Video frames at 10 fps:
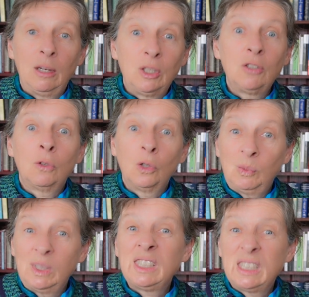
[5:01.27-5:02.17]
which of course
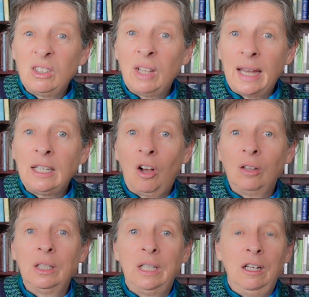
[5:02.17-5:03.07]
was still a
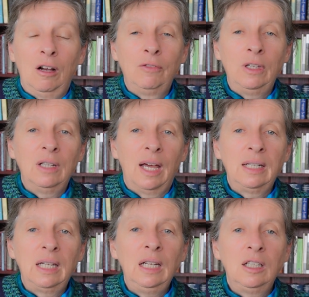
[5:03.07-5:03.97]
colony of the United
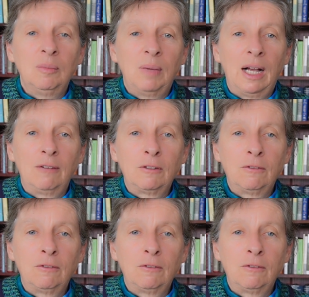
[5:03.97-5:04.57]
Kingdom after